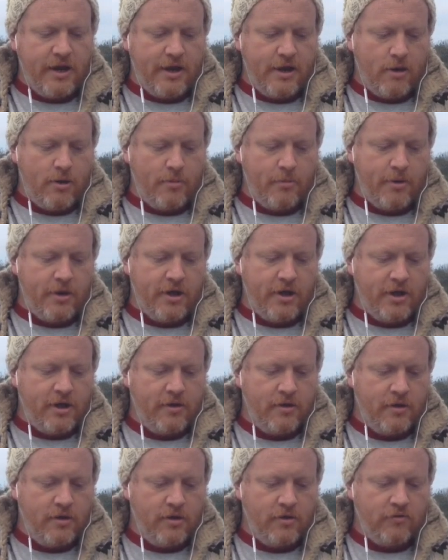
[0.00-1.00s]
now I'm going to
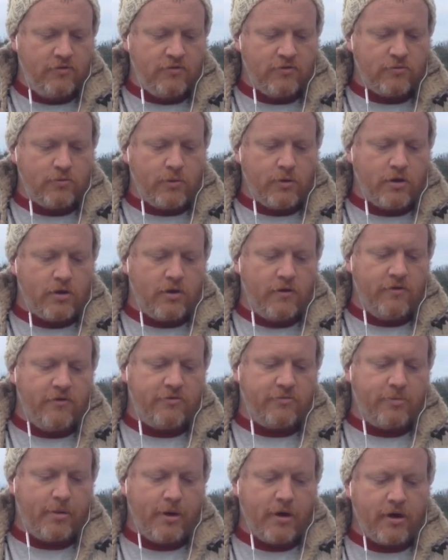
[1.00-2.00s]
just work on this
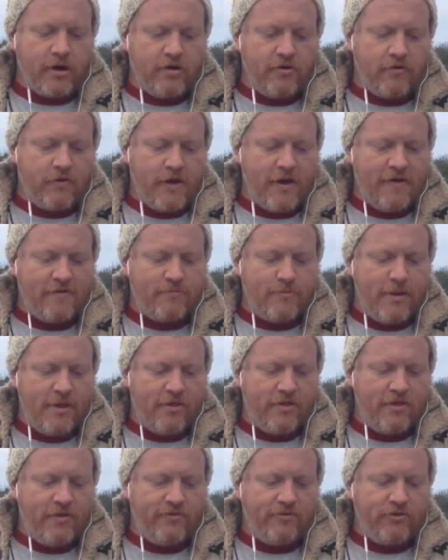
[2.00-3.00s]
park and draft
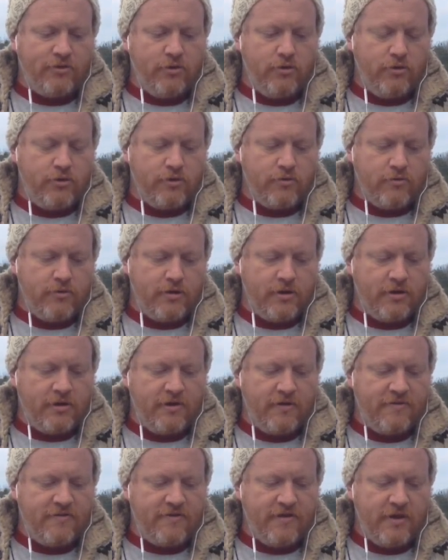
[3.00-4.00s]
method so you can
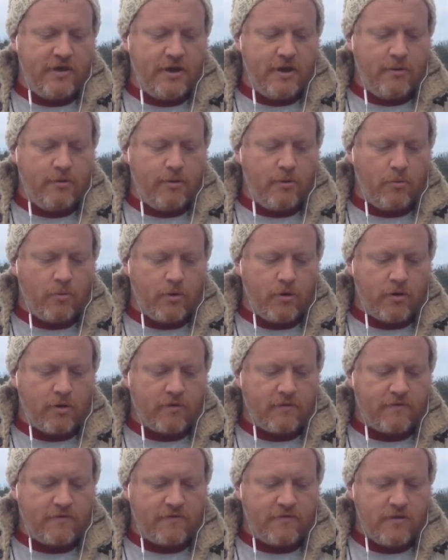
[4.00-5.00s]
really see how it
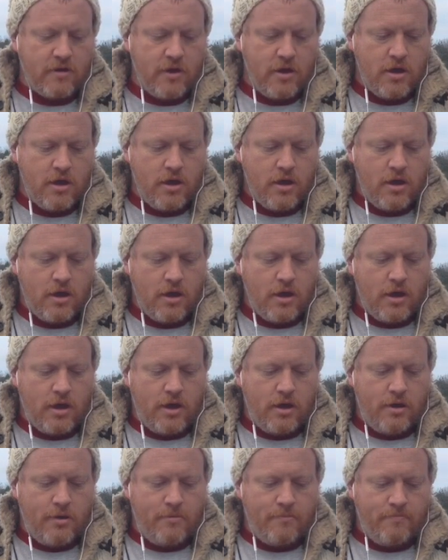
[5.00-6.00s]
works
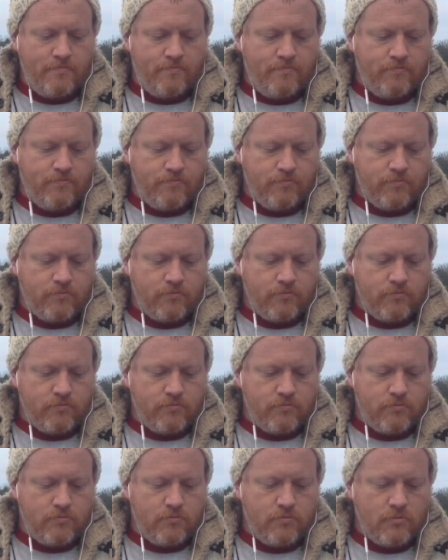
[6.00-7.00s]
through
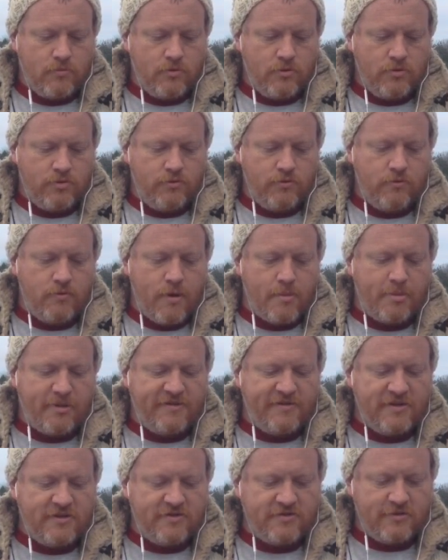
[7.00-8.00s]

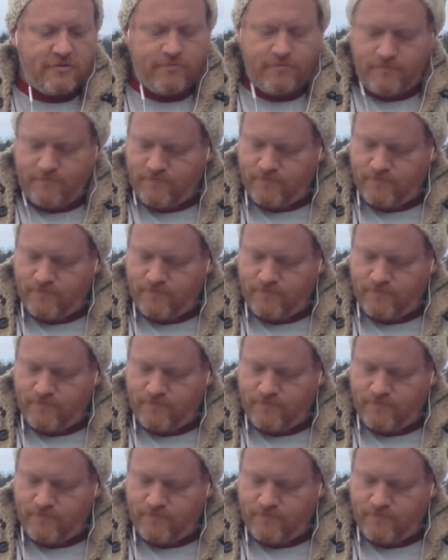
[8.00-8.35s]
repetition.